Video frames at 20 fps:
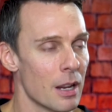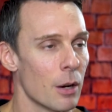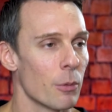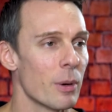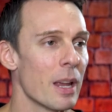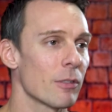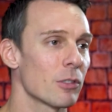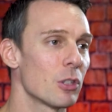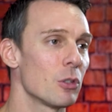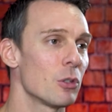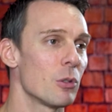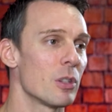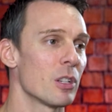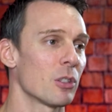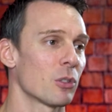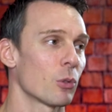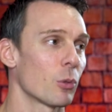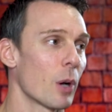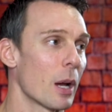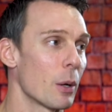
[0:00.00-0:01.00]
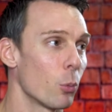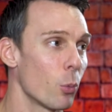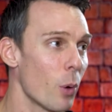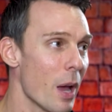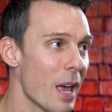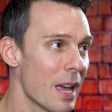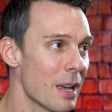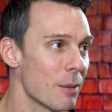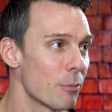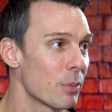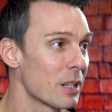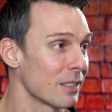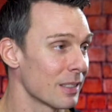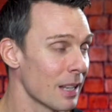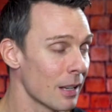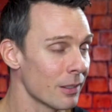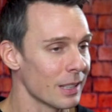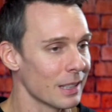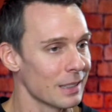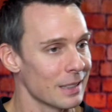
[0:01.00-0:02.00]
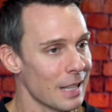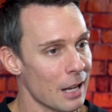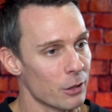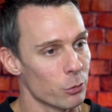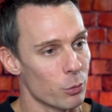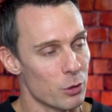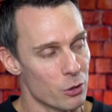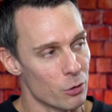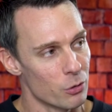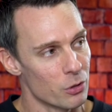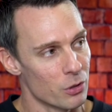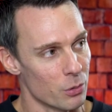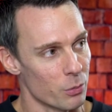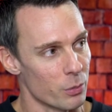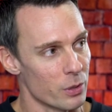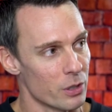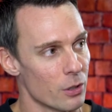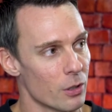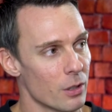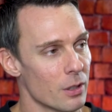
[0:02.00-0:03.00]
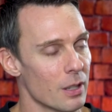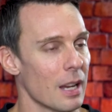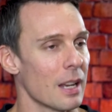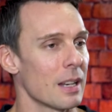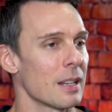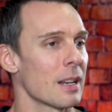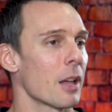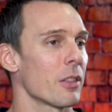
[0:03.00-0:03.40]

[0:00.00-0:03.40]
Now, we have to do this the right way, but it sounds like that's what you're doing with your kid.